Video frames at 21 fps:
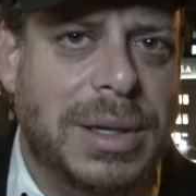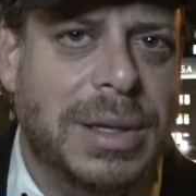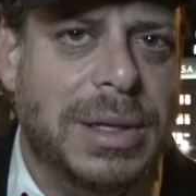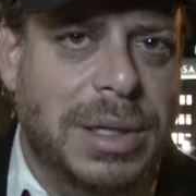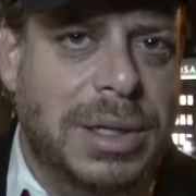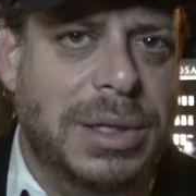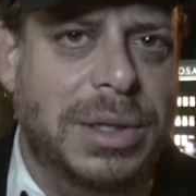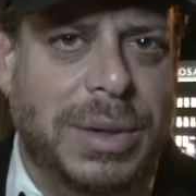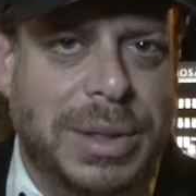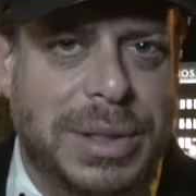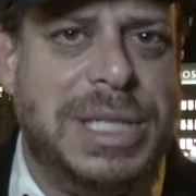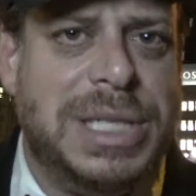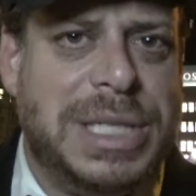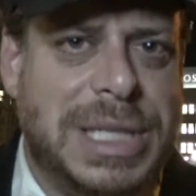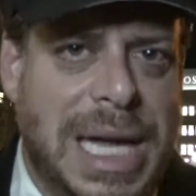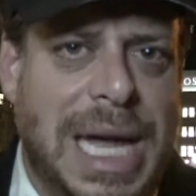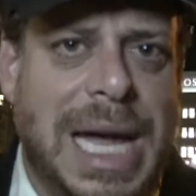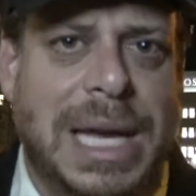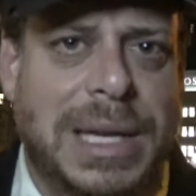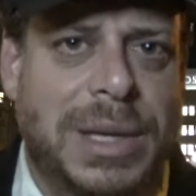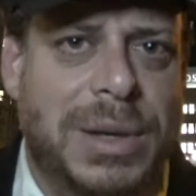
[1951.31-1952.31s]
You
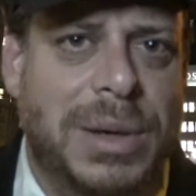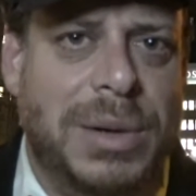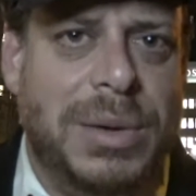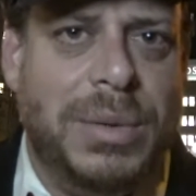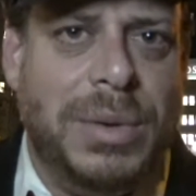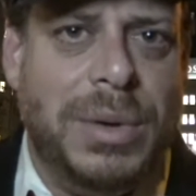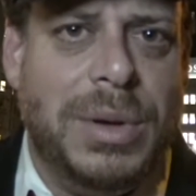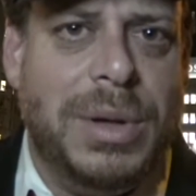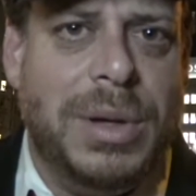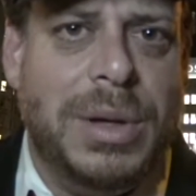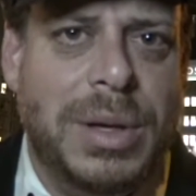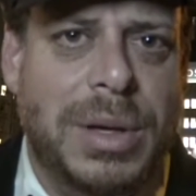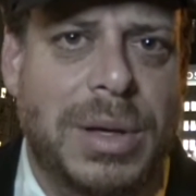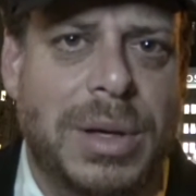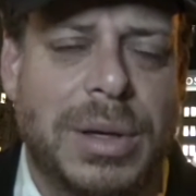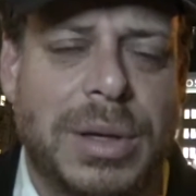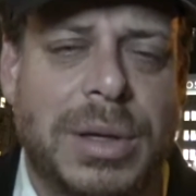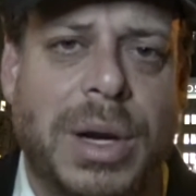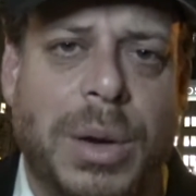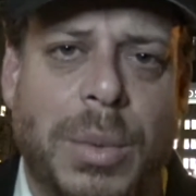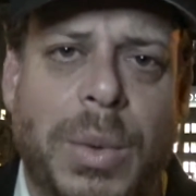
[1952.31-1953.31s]
understand,
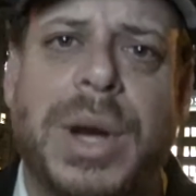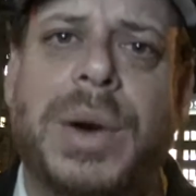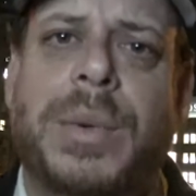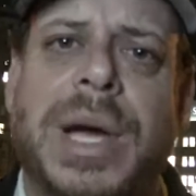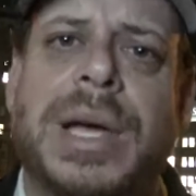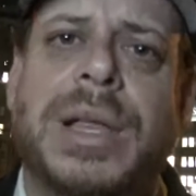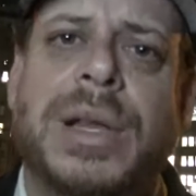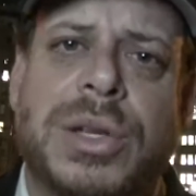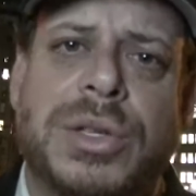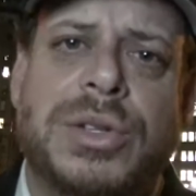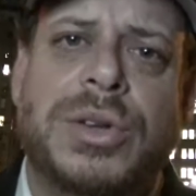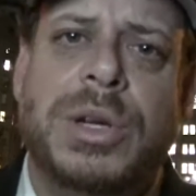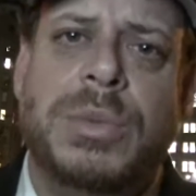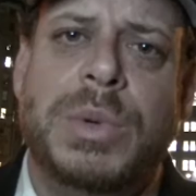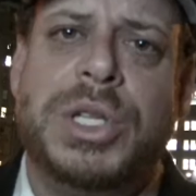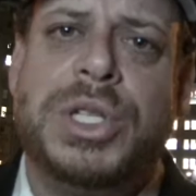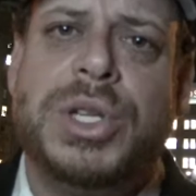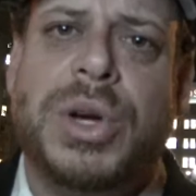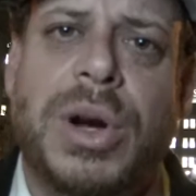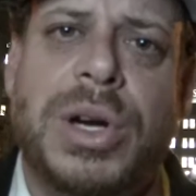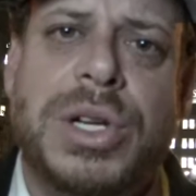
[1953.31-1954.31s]
what a regular attorney
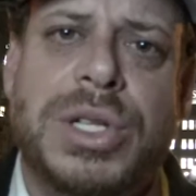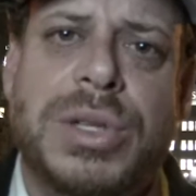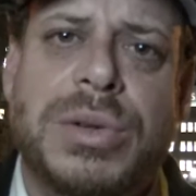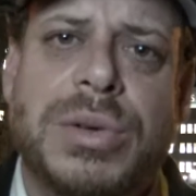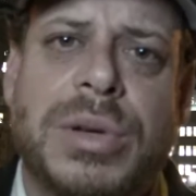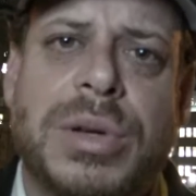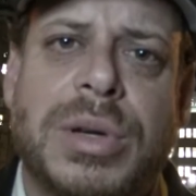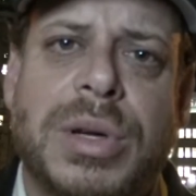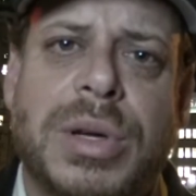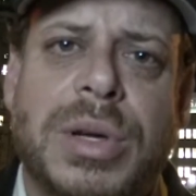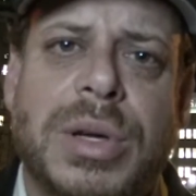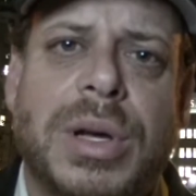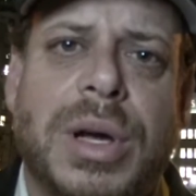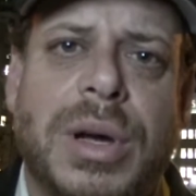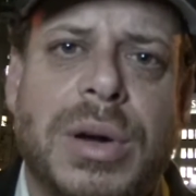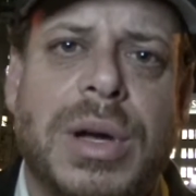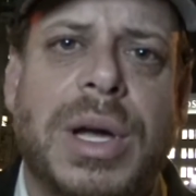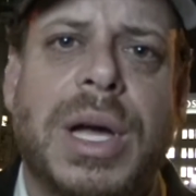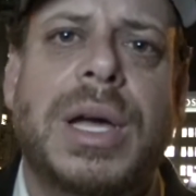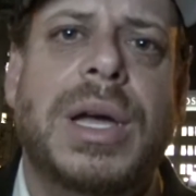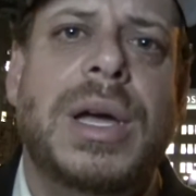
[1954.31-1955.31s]
would charge you?
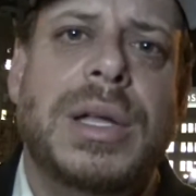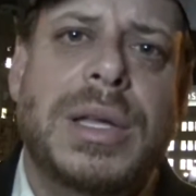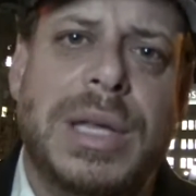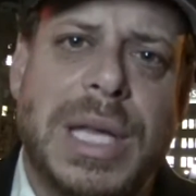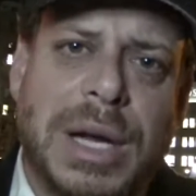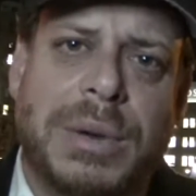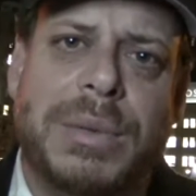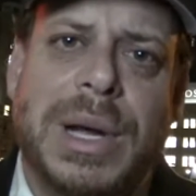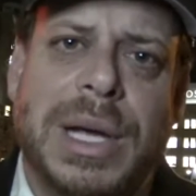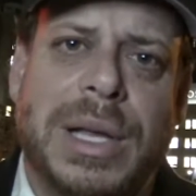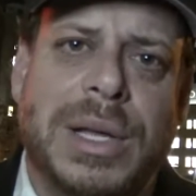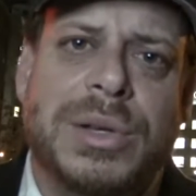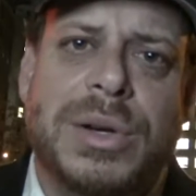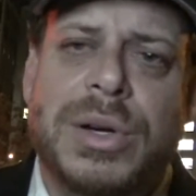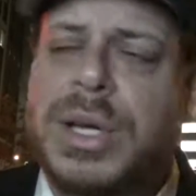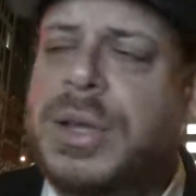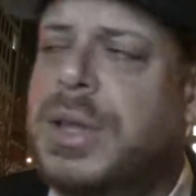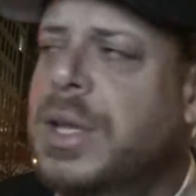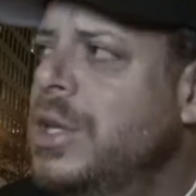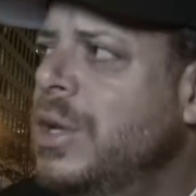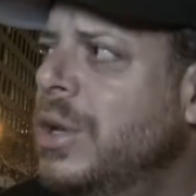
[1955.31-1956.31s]
Okay, take a regular
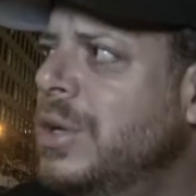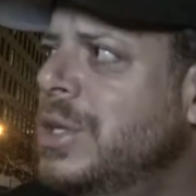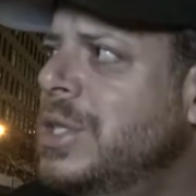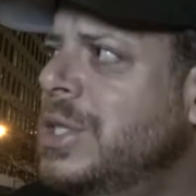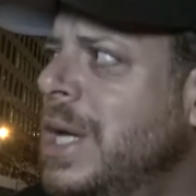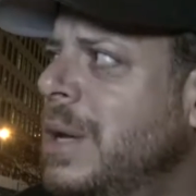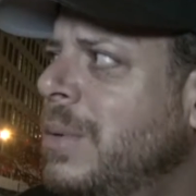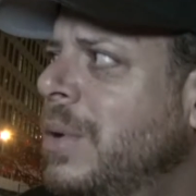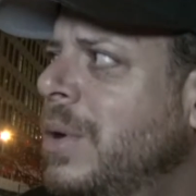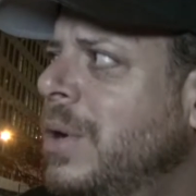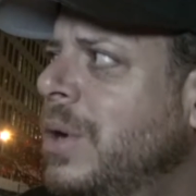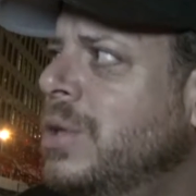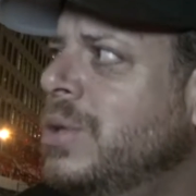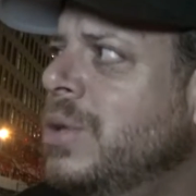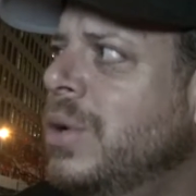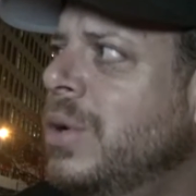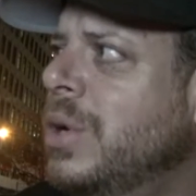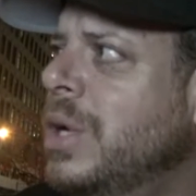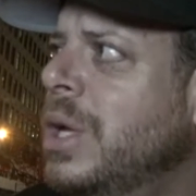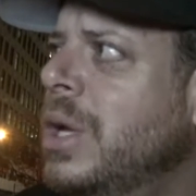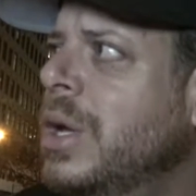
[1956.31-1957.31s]
attorney, then you understand what an
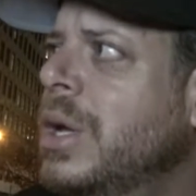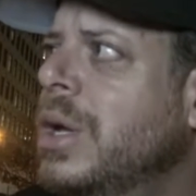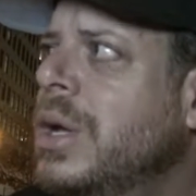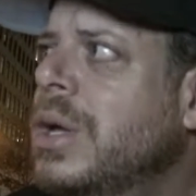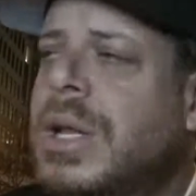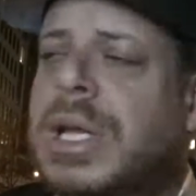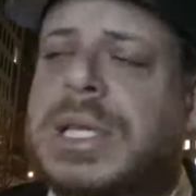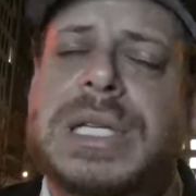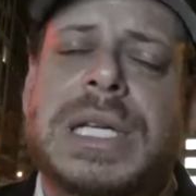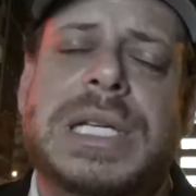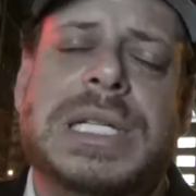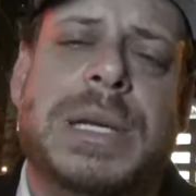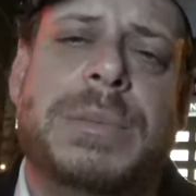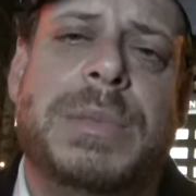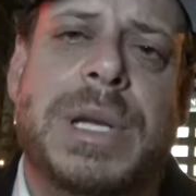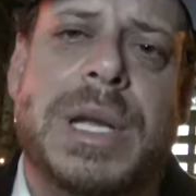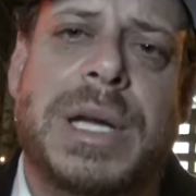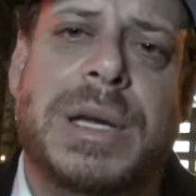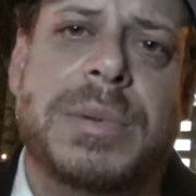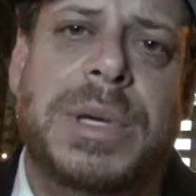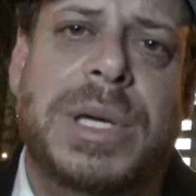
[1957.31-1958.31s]
attorney, let's say
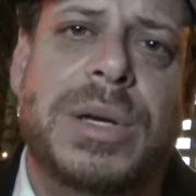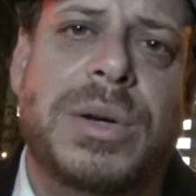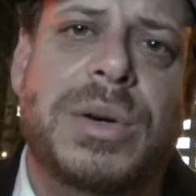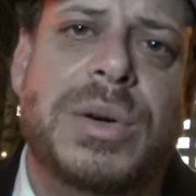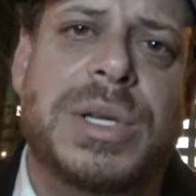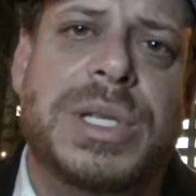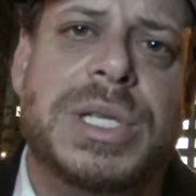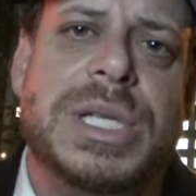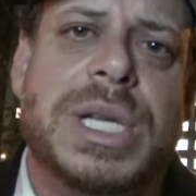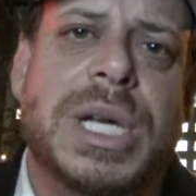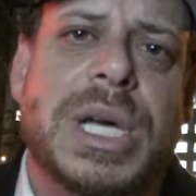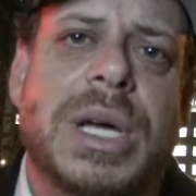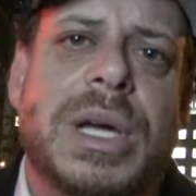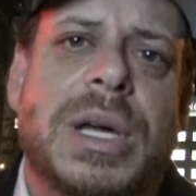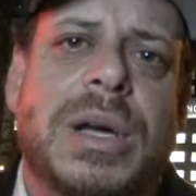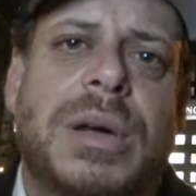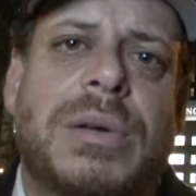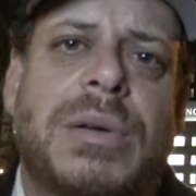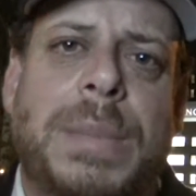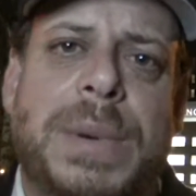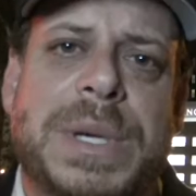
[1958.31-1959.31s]
someone like me who has
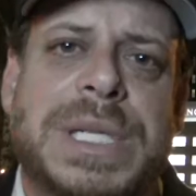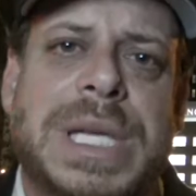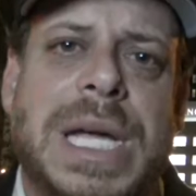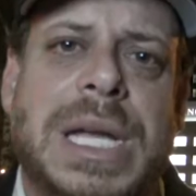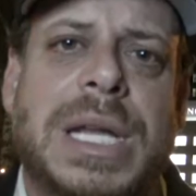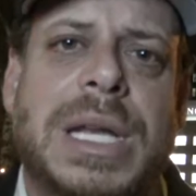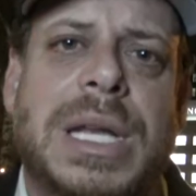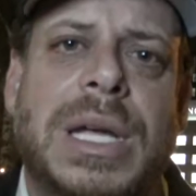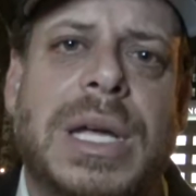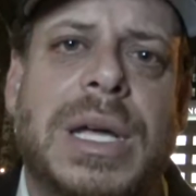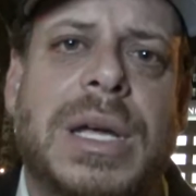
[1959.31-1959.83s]
represented